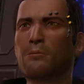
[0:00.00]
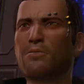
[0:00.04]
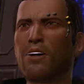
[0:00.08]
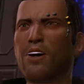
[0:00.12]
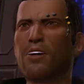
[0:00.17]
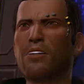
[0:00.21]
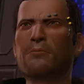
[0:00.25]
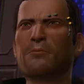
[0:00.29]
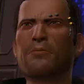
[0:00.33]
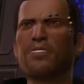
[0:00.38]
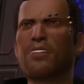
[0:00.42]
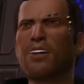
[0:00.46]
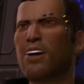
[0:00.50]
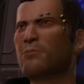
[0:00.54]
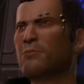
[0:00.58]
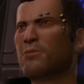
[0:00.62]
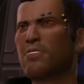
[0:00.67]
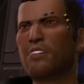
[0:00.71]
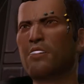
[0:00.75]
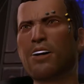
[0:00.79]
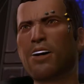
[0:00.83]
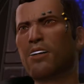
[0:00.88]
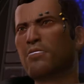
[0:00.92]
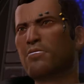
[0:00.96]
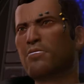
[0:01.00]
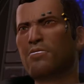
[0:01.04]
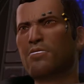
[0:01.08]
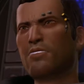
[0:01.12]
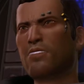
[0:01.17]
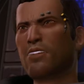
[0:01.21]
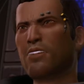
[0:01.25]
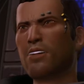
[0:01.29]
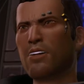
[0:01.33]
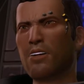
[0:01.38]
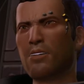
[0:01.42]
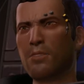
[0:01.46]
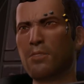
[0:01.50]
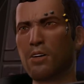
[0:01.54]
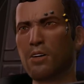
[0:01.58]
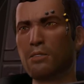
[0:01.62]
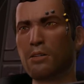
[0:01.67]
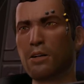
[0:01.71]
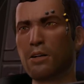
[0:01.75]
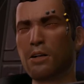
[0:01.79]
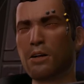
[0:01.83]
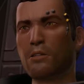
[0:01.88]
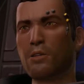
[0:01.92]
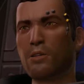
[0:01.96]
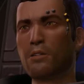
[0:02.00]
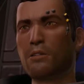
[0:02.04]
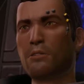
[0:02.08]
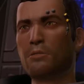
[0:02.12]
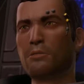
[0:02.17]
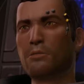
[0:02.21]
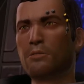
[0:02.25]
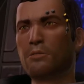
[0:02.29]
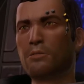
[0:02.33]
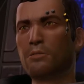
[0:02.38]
before, but not much else. I'm looking into it.